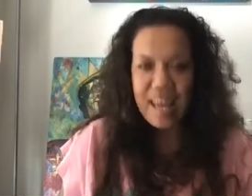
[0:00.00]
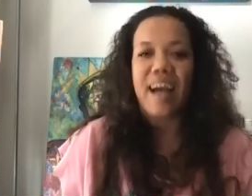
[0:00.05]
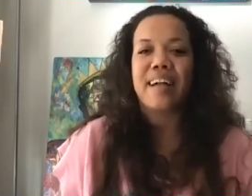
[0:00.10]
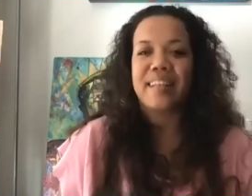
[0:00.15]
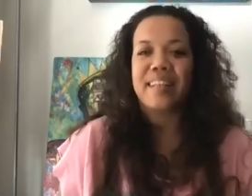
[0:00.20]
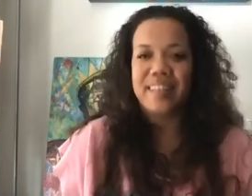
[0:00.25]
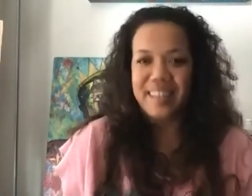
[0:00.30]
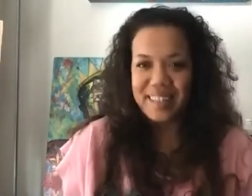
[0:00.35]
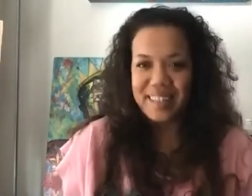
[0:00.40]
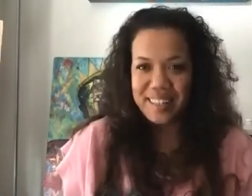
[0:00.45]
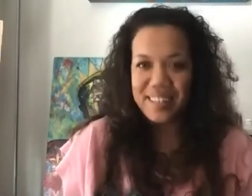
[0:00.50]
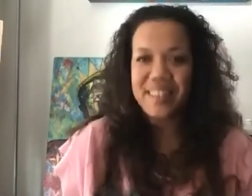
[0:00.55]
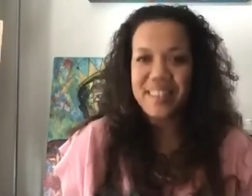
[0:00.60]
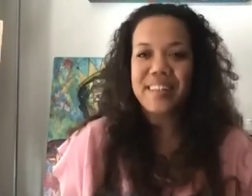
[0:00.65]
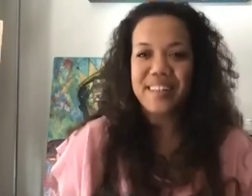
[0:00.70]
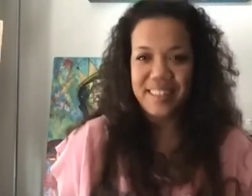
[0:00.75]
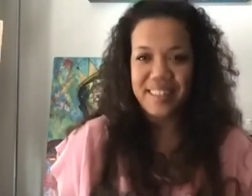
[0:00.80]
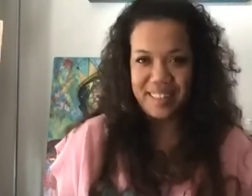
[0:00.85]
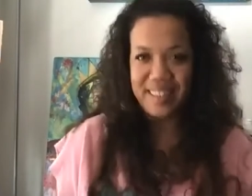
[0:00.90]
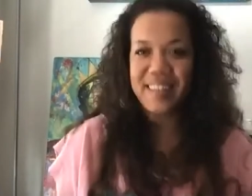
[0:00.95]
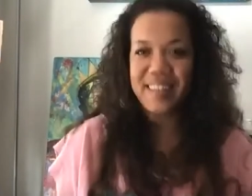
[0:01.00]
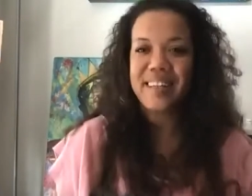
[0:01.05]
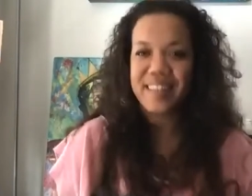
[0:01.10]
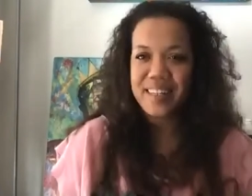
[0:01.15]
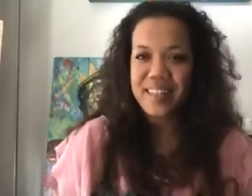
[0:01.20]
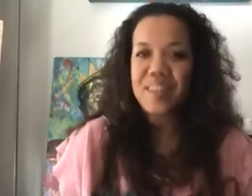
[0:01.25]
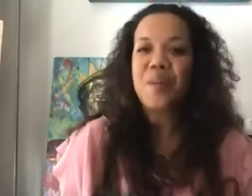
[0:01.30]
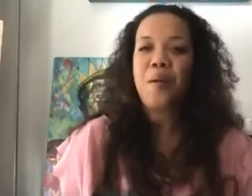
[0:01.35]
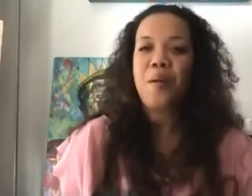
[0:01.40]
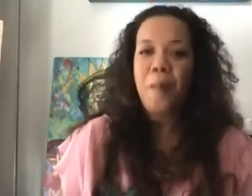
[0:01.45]
other
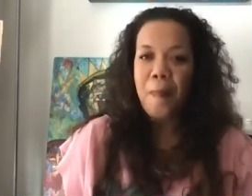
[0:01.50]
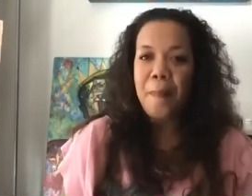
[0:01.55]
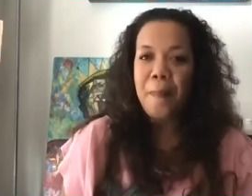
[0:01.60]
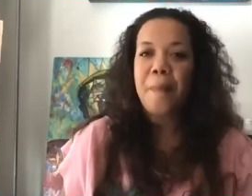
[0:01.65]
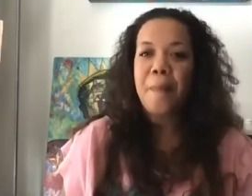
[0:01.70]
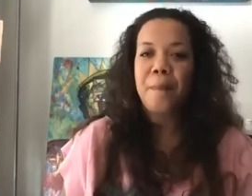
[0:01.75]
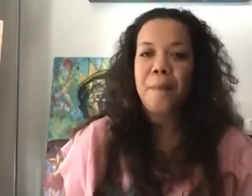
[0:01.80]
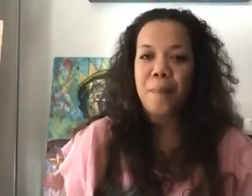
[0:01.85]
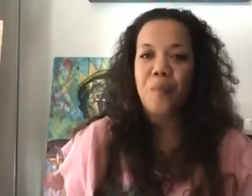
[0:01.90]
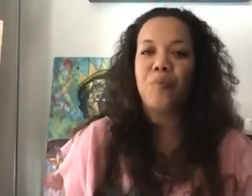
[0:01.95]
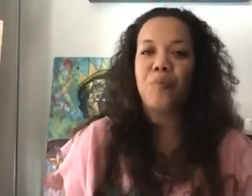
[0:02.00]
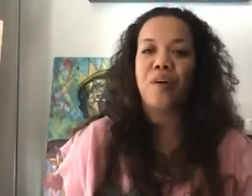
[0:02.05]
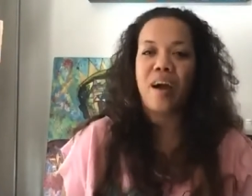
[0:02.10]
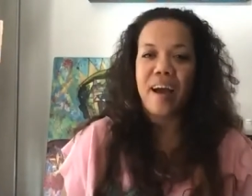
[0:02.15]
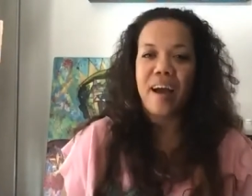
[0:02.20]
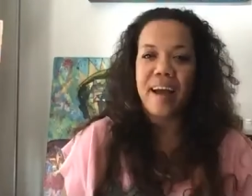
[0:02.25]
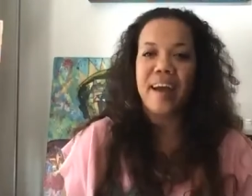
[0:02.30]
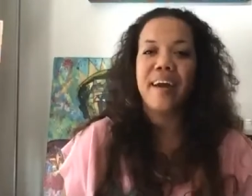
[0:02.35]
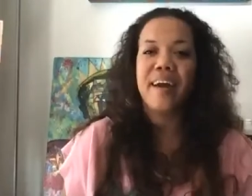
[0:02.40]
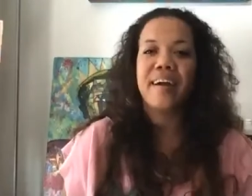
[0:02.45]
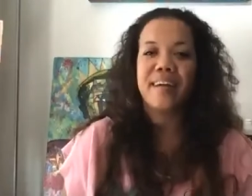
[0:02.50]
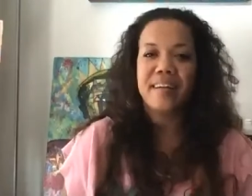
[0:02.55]
directions. Yeah, right. So it's